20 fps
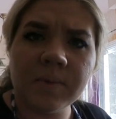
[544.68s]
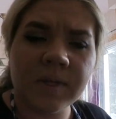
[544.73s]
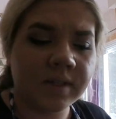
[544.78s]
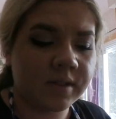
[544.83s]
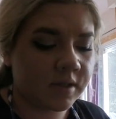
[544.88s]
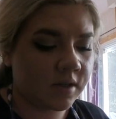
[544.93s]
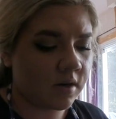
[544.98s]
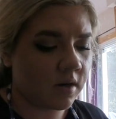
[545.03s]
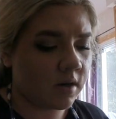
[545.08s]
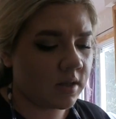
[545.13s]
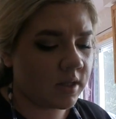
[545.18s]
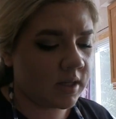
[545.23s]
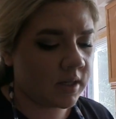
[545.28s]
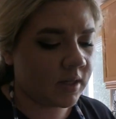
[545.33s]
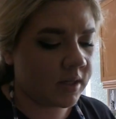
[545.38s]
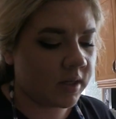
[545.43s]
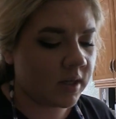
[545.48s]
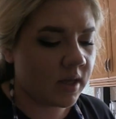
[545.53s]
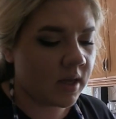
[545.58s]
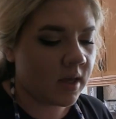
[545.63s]
minced
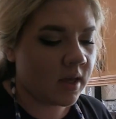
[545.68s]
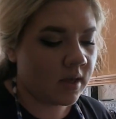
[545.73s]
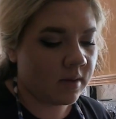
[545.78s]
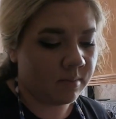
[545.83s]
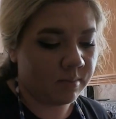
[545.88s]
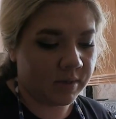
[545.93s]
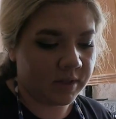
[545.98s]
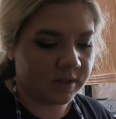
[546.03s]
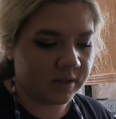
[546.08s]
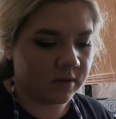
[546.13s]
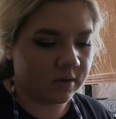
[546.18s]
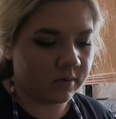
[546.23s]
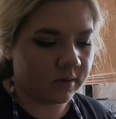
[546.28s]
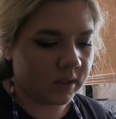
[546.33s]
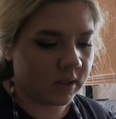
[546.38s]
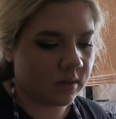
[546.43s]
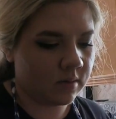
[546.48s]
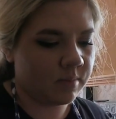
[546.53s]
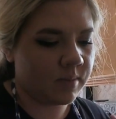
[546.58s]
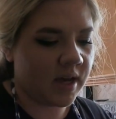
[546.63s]
garlic, minced
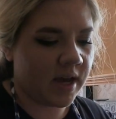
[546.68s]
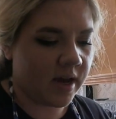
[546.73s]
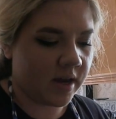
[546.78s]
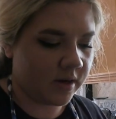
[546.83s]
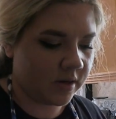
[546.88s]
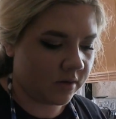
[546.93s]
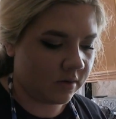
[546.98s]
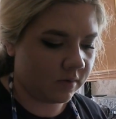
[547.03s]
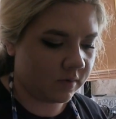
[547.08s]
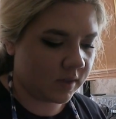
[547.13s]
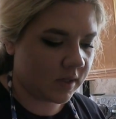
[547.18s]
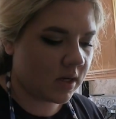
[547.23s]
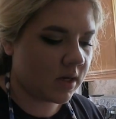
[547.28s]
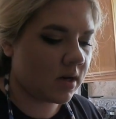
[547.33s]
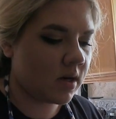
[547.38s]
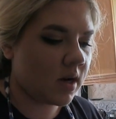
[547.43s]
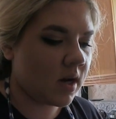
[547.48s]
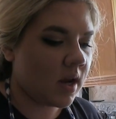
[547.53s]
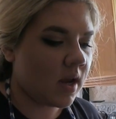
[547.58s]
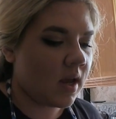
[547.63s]
those up, added those
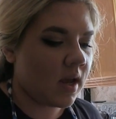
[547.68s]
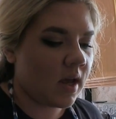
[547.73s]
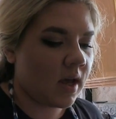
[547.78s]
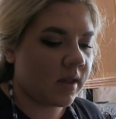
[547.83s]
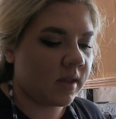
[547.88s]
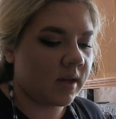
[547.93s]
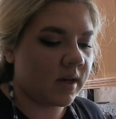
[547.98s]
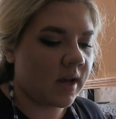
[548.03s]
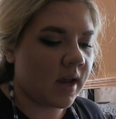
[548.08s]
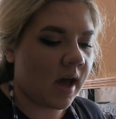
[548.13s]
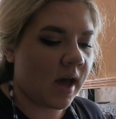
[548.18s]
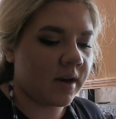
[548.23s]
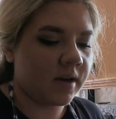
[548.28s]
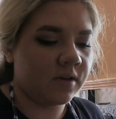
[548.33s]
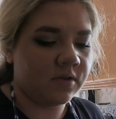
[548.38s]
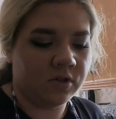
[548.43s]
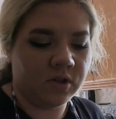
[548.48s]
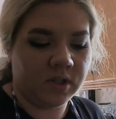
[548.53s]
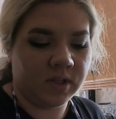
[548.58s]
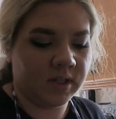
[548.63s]
in, and then I
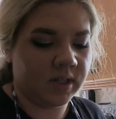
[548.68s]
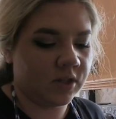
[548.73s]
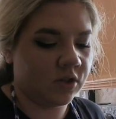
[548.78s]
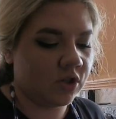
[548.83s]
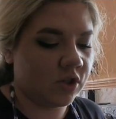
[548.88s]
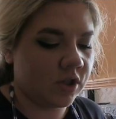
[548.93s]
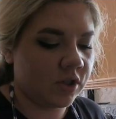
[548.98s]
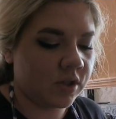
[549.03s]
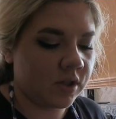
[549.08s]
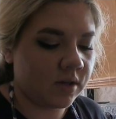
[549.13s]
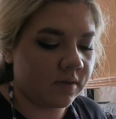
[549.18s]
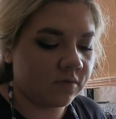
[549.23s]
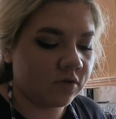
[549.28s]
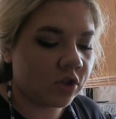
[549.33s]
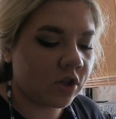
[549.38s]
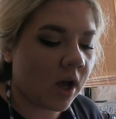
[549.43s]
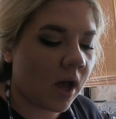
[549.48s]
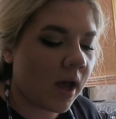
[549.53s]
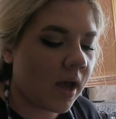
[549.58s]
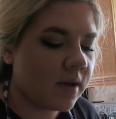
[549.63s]
added just like a shit ton of
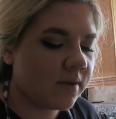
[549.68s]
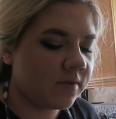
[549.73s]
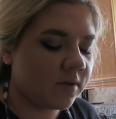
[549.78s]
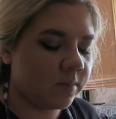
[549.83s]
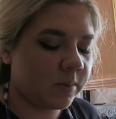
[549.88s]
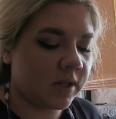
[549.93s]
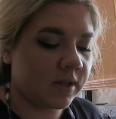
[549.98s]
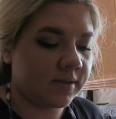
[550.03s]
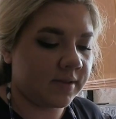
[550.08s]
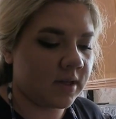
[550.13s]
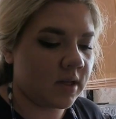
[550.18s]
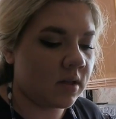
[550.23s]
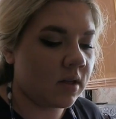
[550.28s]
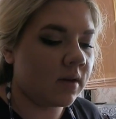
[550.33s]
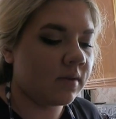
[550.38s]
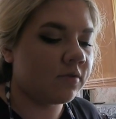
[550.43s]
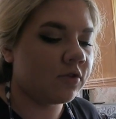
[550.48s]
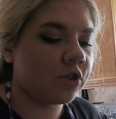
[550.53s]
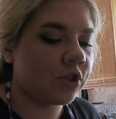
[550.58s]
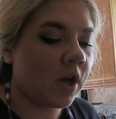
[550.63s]
chives because I
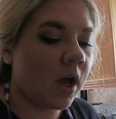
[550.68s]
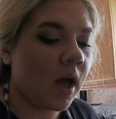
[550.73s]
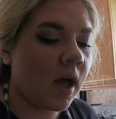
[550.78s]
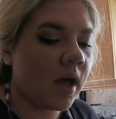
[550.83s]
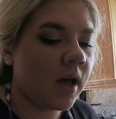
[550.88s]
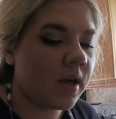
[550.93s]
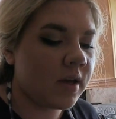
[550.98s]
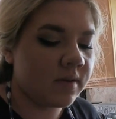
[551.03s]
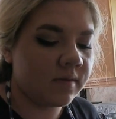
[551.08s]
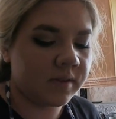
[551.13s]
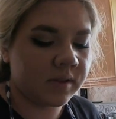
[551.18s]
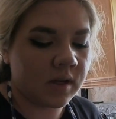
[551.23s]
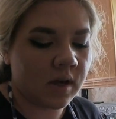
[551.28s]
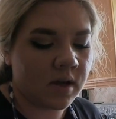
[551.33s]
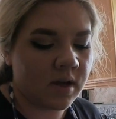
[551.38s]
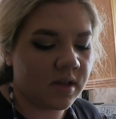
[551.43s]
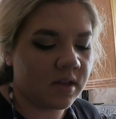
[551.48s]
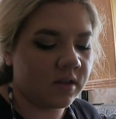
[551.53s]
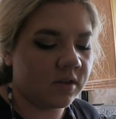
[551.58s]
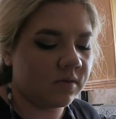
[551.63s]
love chives.
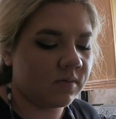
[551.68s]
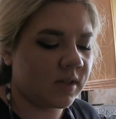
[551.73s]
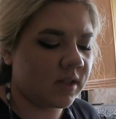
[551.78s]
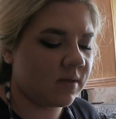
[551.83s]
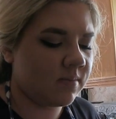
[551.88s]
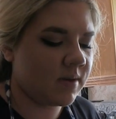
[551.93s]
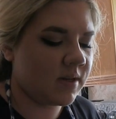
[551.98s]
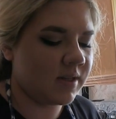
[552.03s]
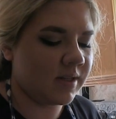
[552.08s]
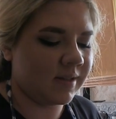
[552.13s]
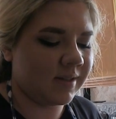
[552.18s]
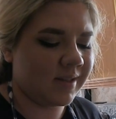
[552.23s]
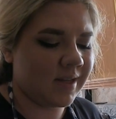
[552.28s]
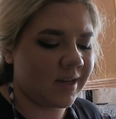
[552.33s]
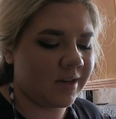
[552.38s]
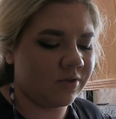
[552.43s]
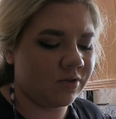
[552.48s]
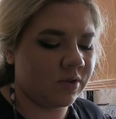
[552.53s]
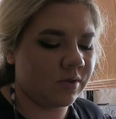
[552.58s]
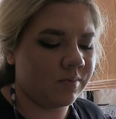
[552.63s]
This recipe did
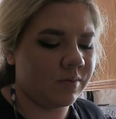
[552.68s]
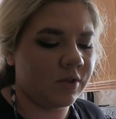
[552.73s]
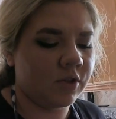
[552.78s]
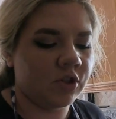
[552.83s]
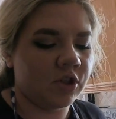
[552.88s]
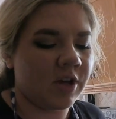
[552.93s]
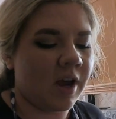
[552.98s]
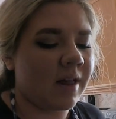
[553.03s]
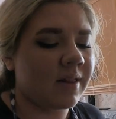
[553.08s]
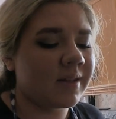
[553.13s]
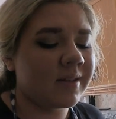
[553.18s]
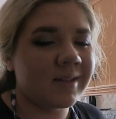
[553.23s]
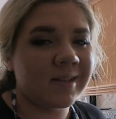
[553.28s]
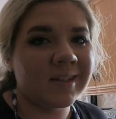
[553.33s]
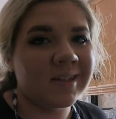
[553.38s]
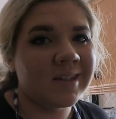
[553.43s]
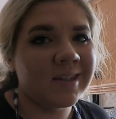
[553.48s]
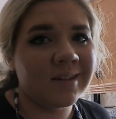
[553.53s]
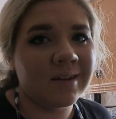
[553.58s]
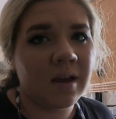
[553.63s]
say you should put shallots
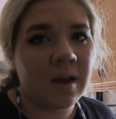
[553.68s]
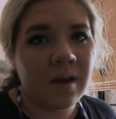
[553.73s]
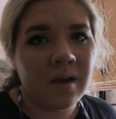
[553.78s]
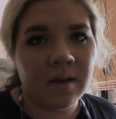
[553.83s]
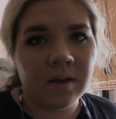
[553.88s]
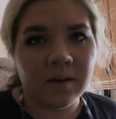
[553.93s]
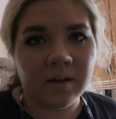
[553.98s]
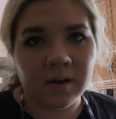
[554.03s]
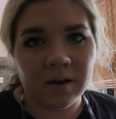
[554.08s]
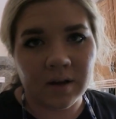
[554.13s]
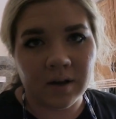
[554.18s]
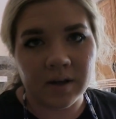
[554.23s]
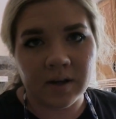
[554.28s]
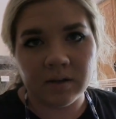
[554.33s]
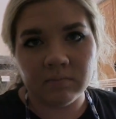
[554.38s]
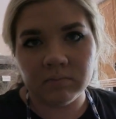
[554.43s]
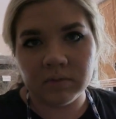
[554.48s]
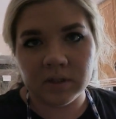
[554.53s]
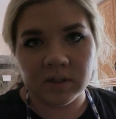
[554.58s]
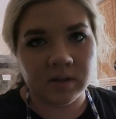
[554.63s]
in it,
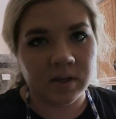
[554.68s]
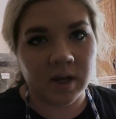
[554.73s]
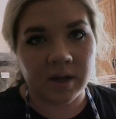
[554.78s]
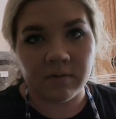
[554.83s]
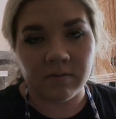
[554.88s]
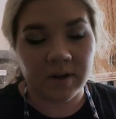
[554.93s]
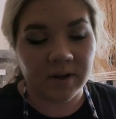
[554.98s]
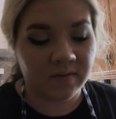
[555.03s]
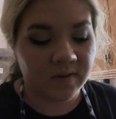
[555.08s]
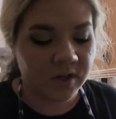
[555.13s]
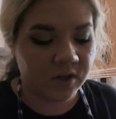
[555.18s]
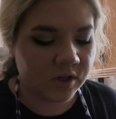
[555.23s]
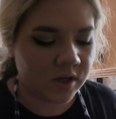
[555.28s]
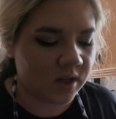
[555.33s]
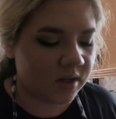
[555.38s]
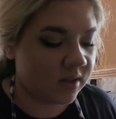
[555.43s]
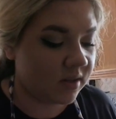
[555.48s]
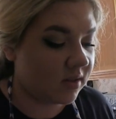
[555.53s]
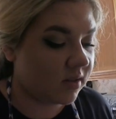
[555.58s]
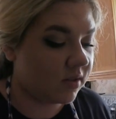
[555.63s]
but I don't have any
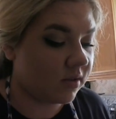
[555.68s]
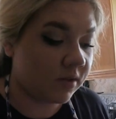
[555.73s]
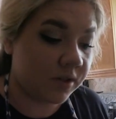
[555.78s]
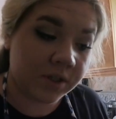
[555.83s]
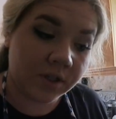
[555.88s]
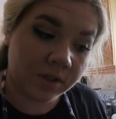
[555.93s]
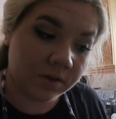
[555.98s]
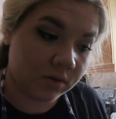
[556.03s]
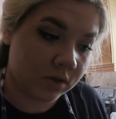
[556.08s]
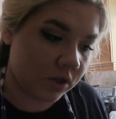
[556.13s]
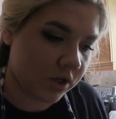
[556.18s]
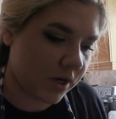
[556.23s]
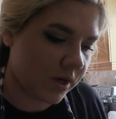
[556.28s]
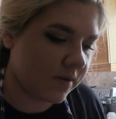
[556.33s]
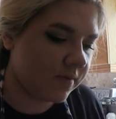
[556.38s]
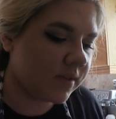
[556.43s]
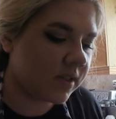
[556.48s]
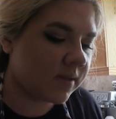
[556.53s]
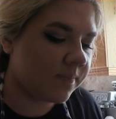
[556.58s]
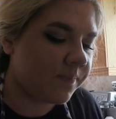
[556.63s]
shallots, so I just used
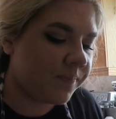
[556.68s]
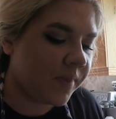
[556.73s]
chives.